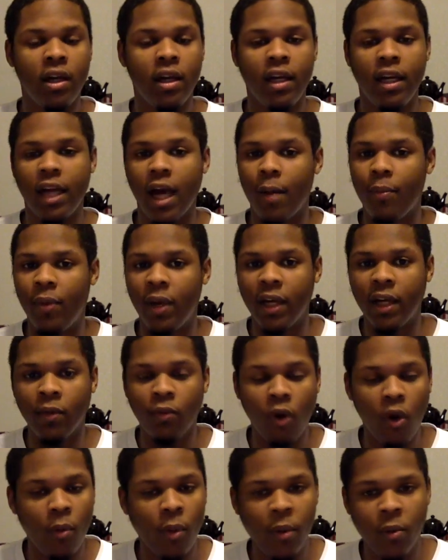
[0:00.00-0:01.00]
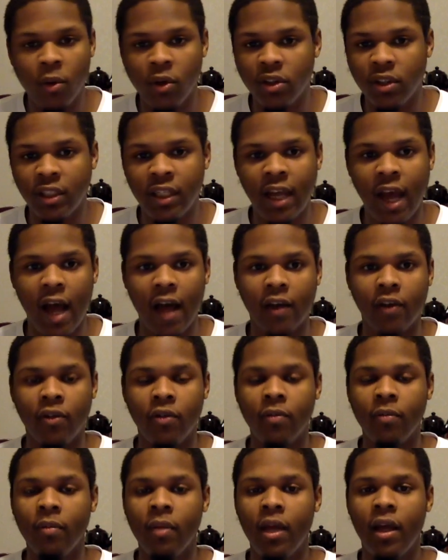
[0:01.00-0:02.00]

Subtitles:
He got pick and roll people with Siakam.